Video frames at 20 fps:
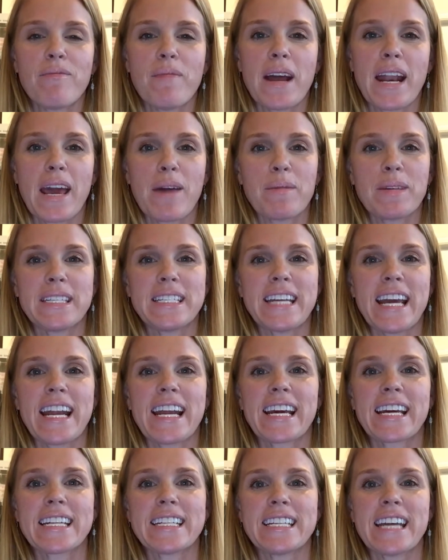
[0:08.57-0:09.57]
My name is
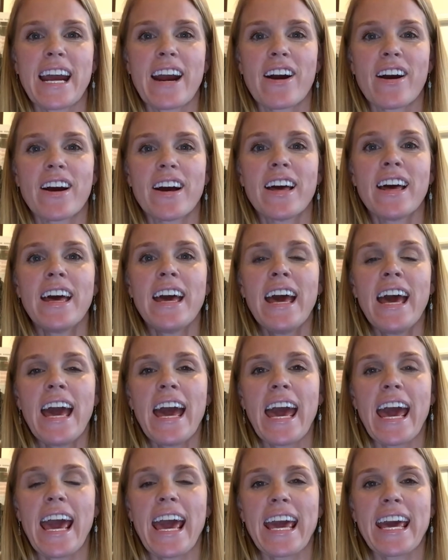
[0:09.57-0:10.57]
Dana Quintera,
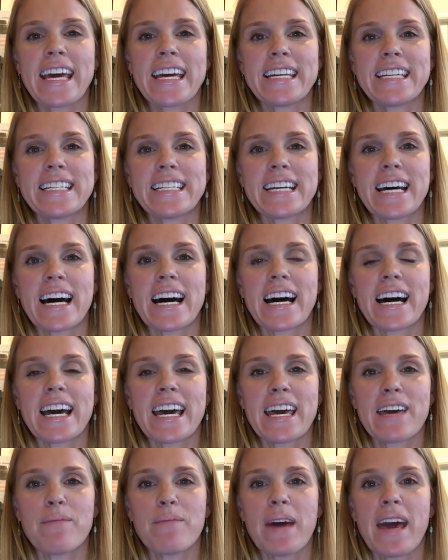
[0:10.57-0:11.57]
and I
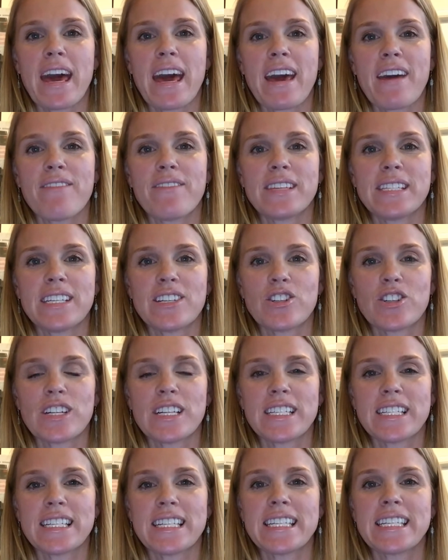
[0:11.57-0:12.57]
am a physician
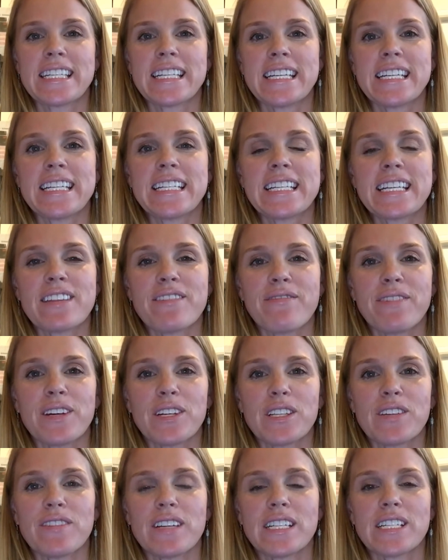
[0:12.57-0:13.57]
assistant in the
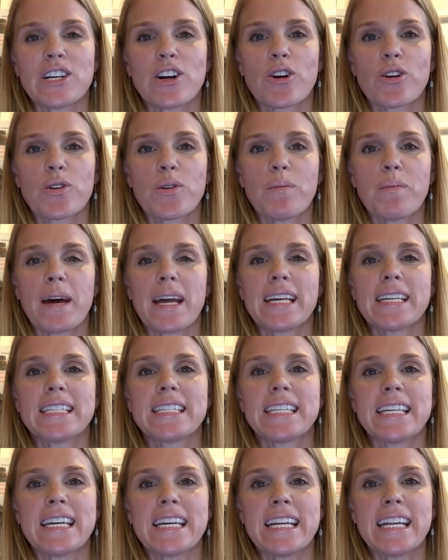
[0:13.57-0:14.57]
field of internal
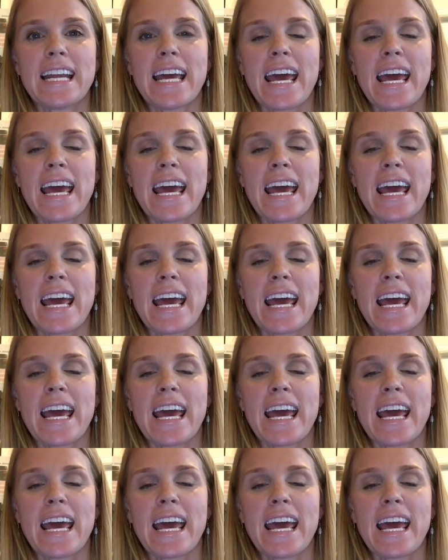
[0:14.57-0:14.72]
medicine.